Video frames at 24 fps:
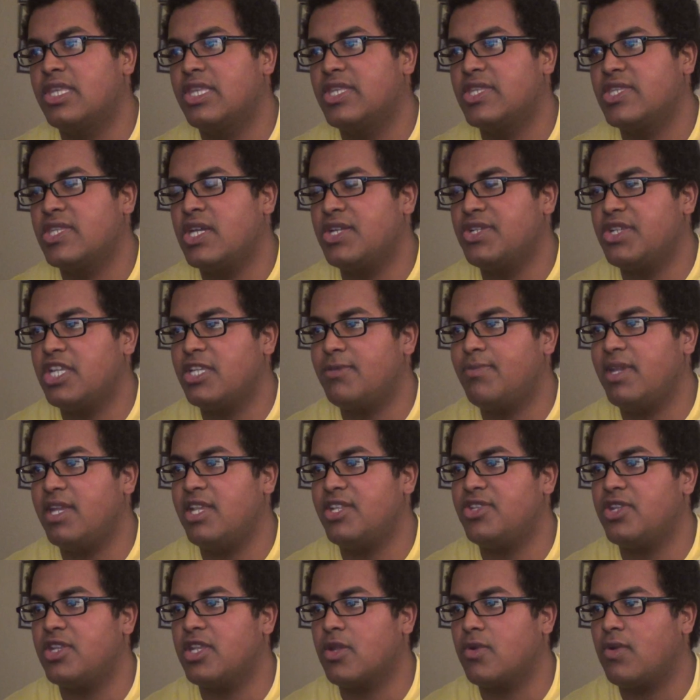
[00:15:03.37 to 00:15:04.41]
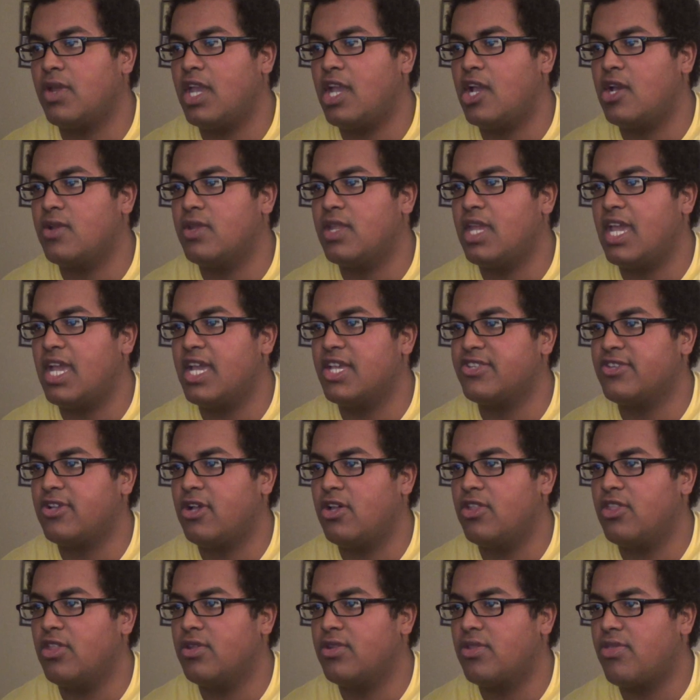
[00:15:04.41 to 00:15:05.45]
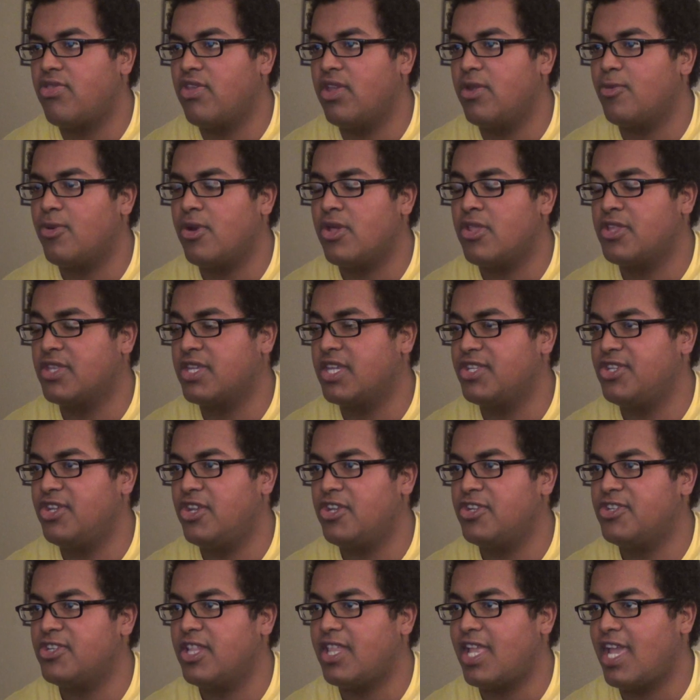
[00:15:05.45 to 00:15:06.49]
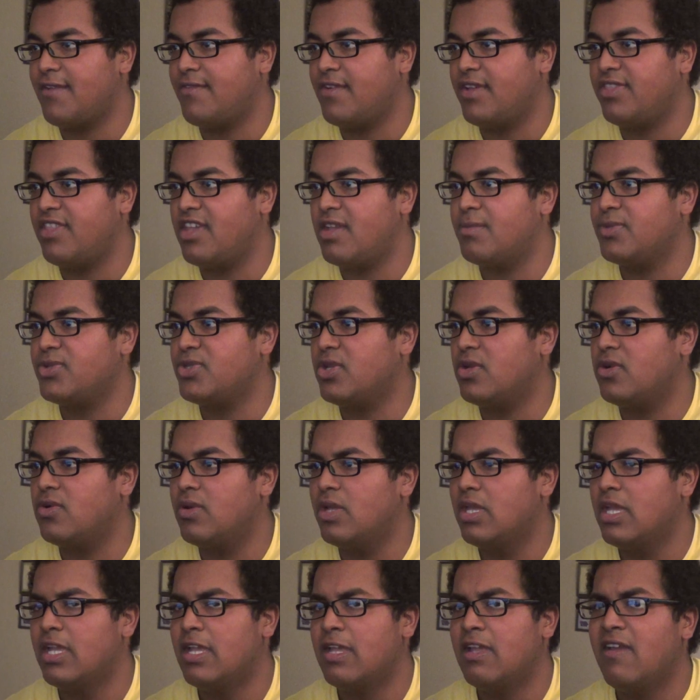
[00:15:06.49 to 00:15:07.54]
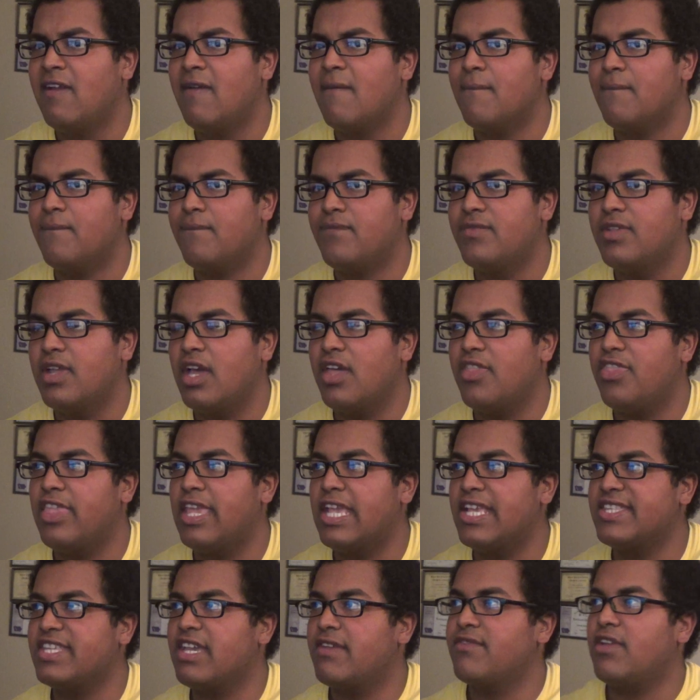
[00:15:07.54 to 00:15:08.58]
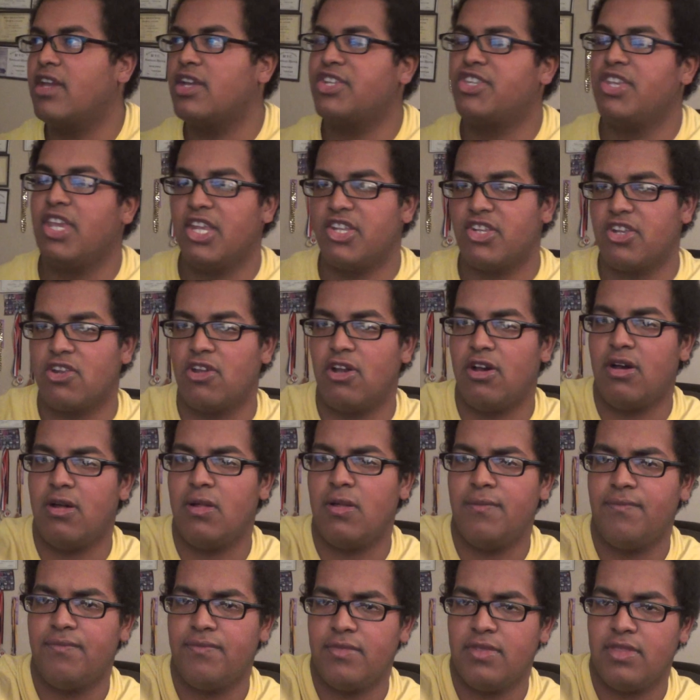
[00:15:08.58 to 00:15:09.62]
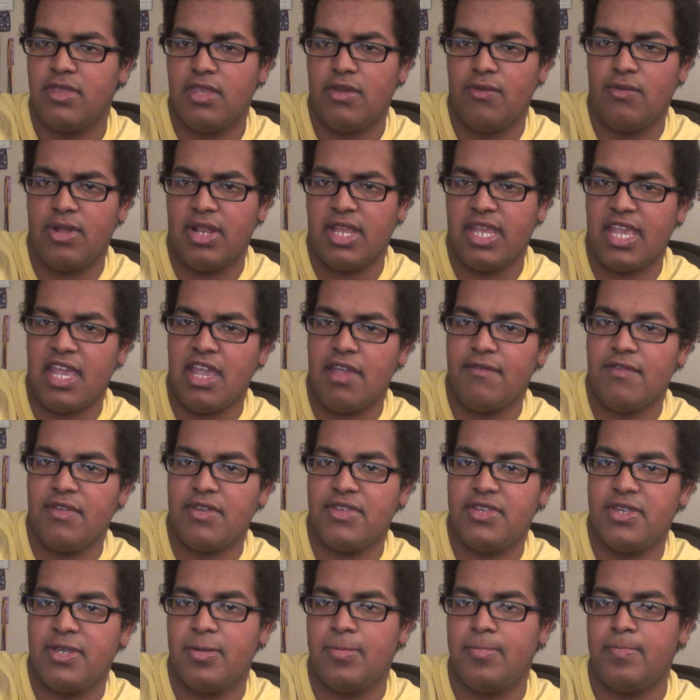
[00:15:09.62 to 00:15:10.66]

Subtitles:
Sanji's beaten to the ground as all the three brothers continue to laugh at them, so things have not changed at all. They really haven't.